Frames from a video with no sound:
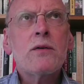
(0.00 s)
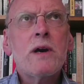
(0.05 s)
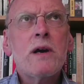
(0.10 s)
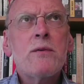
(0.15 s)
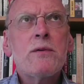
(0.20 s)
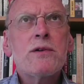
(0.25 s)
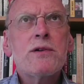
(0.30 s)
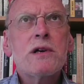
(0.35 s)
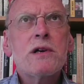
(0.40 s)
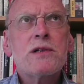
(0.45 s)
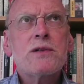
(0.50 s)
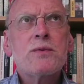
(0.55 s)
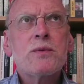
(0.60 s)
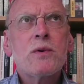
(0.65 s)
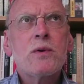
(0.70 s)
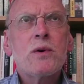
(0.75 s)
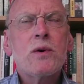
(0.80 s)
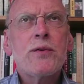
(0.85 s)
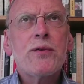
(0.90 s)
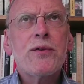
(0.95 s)
agree with just
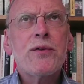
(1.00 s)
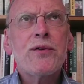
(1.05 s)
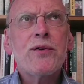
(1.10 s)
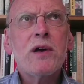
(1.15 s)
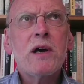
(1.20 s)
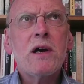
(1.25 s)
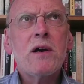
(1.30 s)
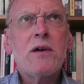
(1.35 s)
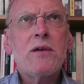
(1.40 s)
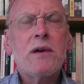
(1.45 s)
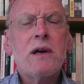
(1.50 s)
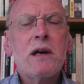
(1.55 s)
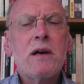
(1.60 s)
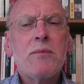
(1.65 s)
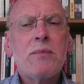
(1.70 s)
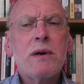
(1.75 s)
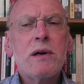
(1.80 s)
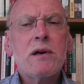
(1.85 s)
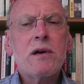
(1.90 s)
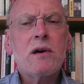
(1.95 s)
war theory
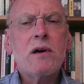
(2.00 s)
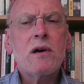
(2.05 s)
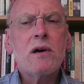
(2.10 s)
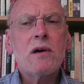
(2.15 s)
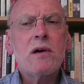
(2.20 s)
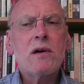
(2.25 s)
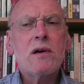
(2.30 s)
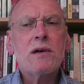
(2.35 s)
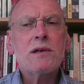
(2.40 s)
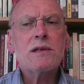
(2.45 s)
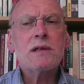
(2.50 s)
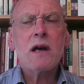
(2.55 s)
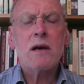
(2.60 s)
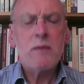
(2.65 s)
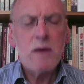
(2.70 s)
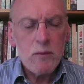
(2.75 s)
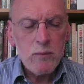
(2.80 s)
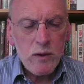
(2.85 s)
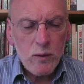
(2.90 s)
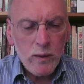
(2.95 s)
because I
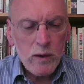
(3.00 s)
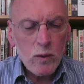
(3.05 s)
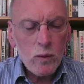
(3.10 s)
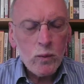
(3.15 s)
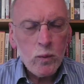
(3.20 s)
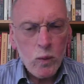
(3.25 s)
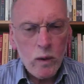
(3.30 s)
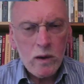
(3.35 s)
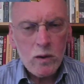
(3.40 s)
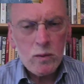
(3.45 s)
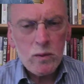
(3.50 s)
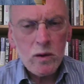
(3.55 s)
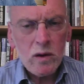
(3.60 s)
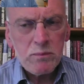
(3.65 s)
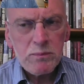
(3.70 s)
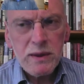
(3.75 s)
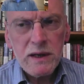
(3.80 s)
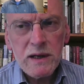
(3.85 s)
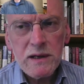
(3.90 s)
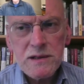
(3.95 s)
mean we all
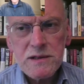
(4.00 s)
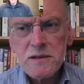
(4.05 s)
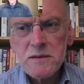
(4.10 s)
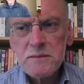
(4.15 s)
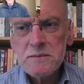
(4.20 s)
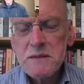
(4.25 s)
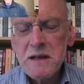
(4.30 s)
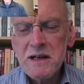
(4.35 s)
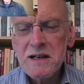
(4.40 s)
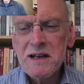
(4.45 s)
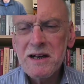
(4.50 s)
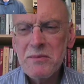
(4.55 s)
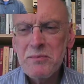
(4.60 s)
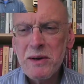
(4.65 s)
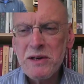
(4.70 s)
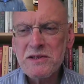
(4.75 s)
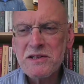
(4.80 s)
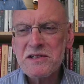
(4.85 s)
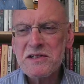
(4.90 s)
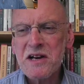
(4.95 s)
want peace.
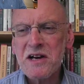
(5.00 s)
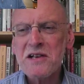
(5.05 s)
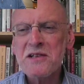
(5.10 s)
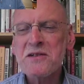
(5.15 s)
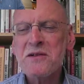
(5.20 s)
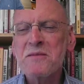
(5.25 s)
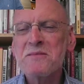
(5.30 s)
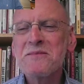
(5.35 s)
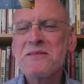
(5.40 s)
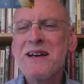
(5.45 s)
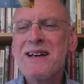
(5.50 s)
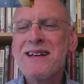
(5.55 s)
Peace is nice,